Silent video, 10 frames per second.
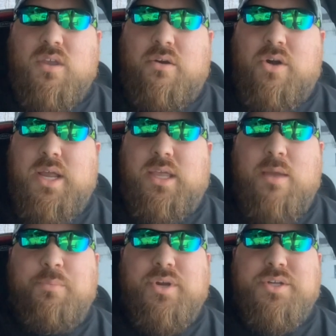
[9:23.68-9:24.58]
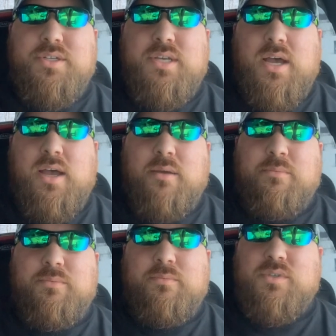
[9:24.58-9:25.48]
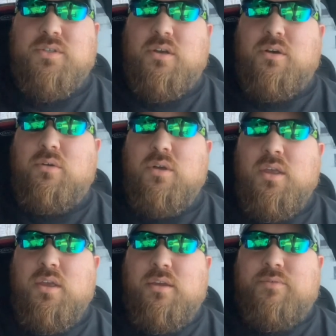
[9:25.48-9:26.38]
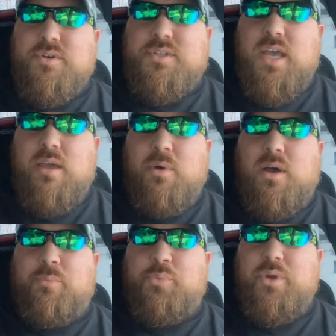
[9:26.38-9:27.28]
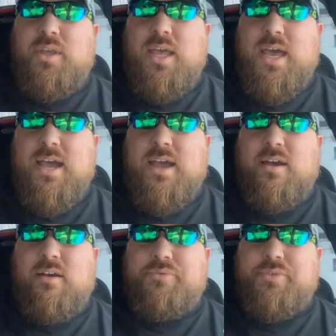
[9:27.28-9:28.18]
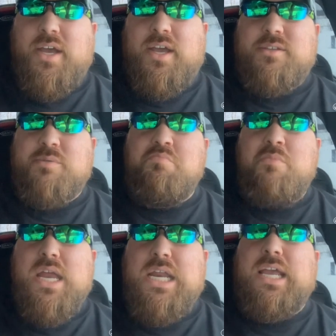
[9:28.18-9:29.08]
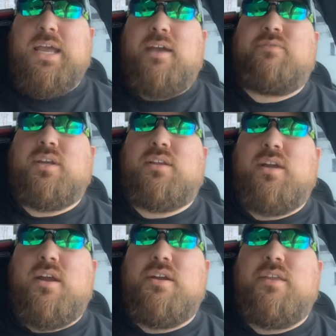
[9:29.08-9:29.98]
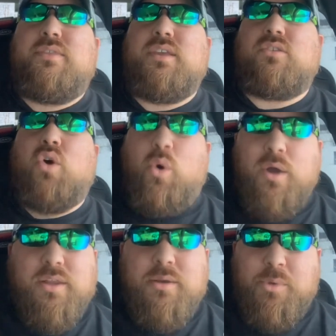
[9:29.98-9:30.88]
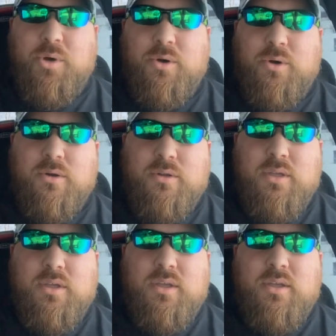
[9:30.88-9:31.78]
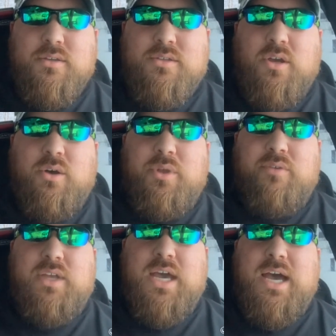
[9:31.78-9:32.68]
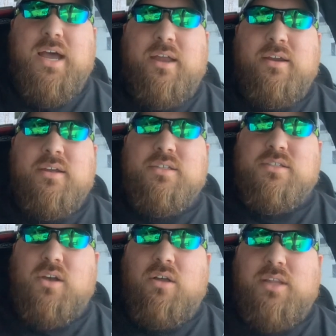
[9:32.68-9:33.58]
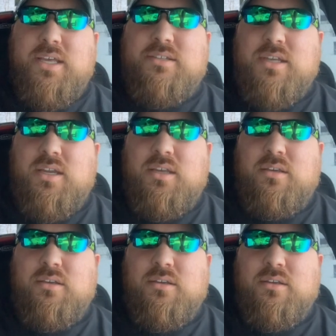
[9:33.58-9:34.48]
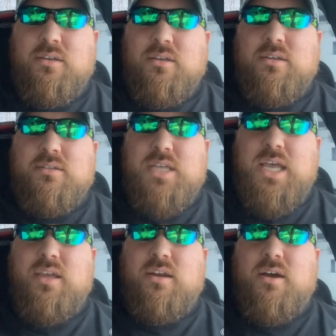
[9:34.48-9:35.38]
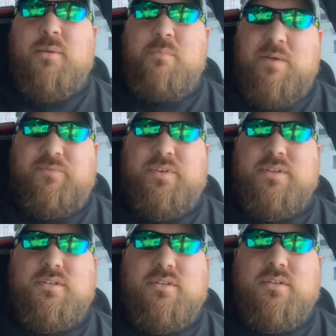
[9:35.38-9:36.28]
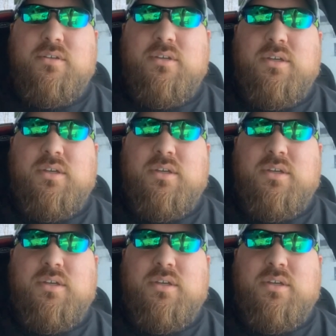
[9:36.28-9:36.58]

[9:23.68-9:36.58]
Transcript: All right, game prediction time. So first game up, we have, as many have declared it, the Toilet Bowl. So we've got Salt Lake City taking on Memphis.